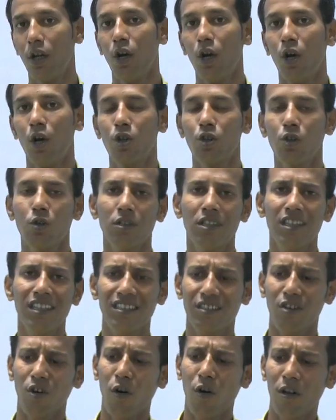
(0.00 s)
So this
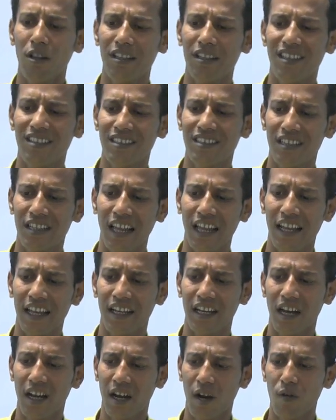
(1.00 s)
all these like
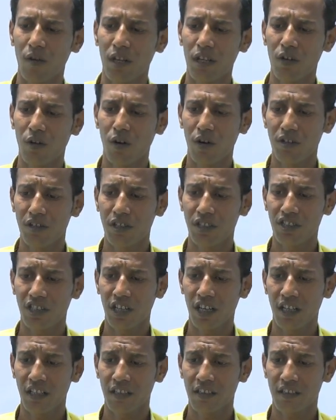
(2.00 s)
routing
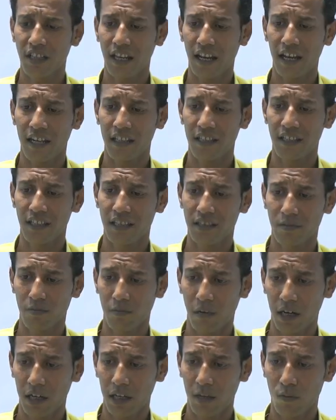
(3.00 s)
congestions and this
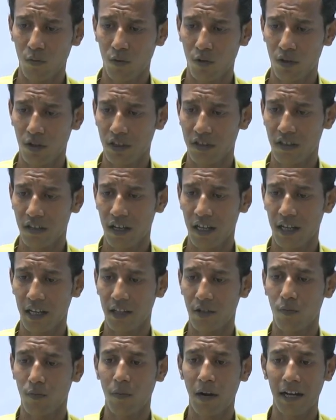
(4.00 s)
multi-mode design,
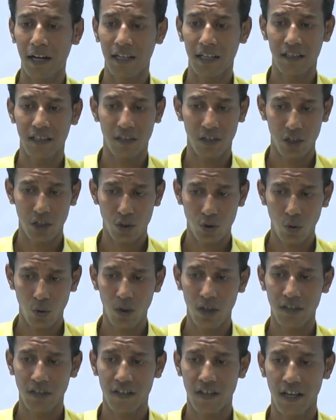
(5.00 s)
multi-threshold
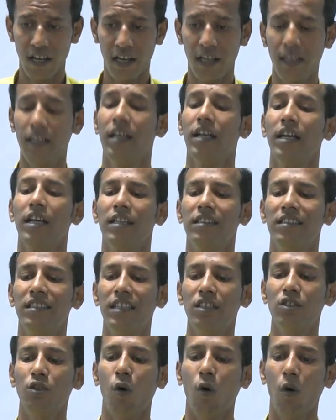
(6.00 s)
design,
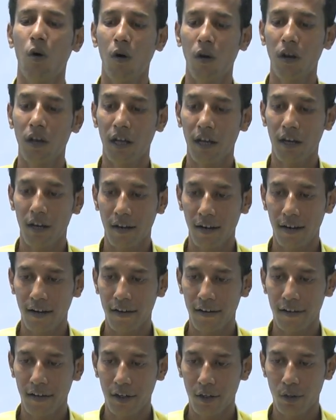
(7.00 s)
these all are
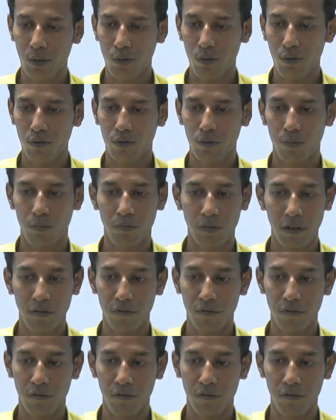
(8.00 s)
related to the